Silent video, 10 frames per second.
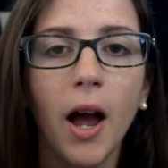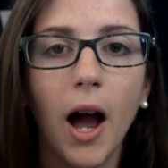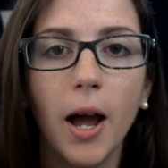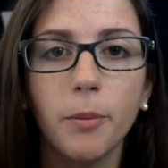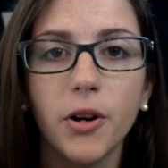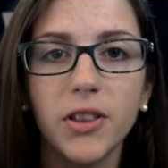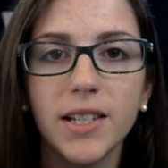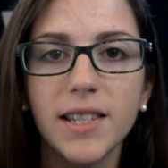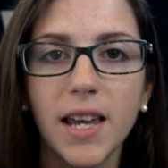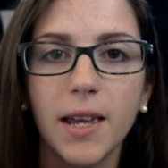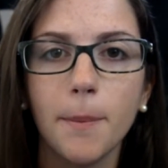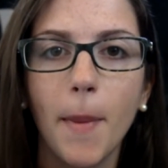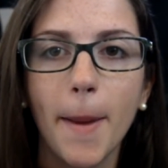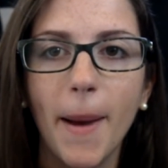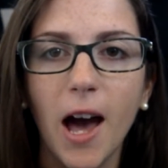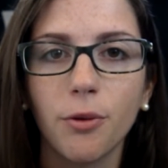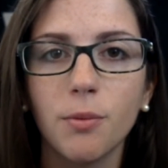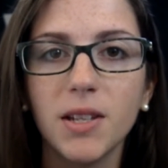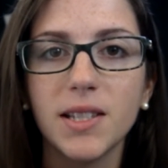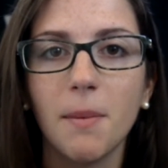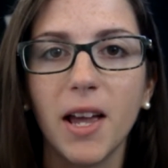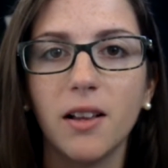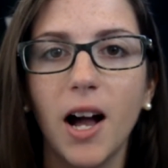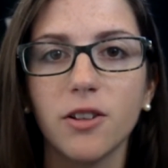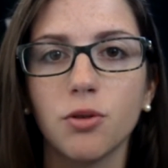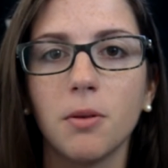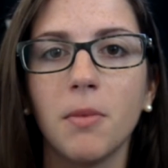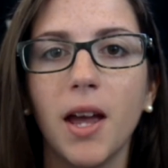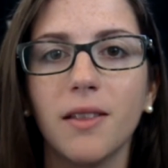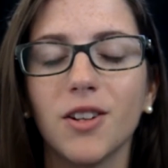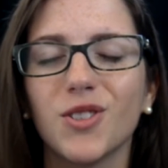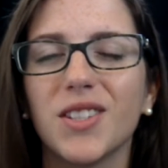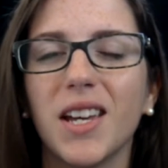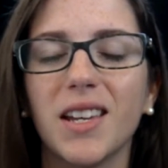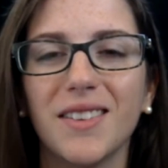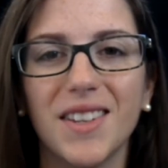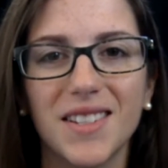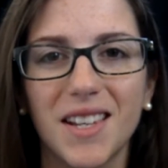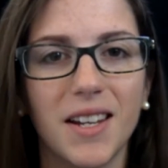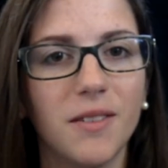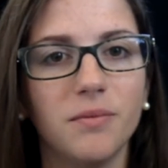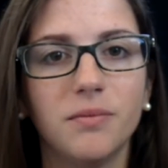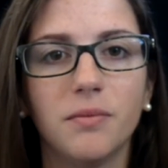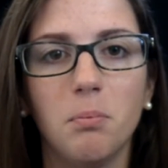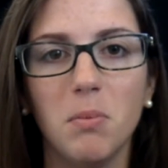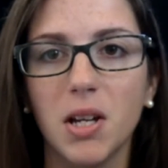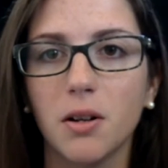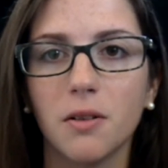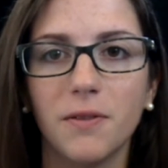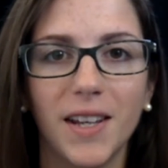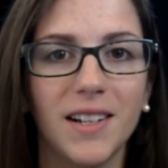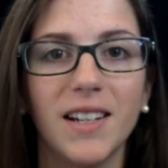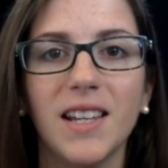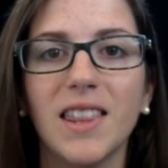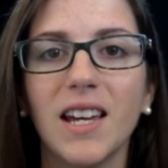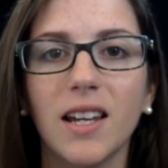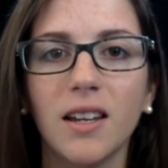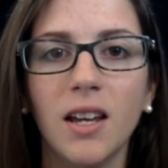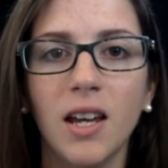I put this in my bathroom that's in my classroom, and there's like this like mirror vanity thing